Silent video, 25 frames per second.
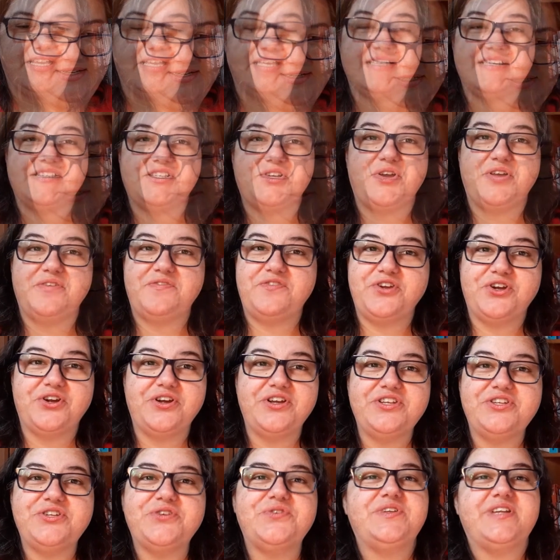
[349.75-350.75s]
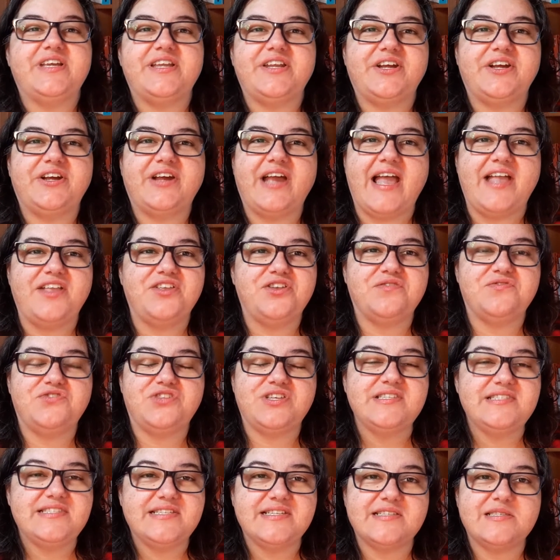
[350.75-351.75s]
So if you're a new knitter and you've
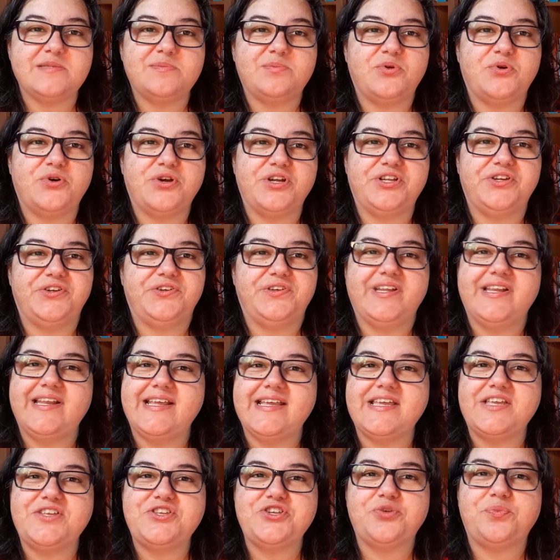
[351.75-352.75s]
just explored your knitting and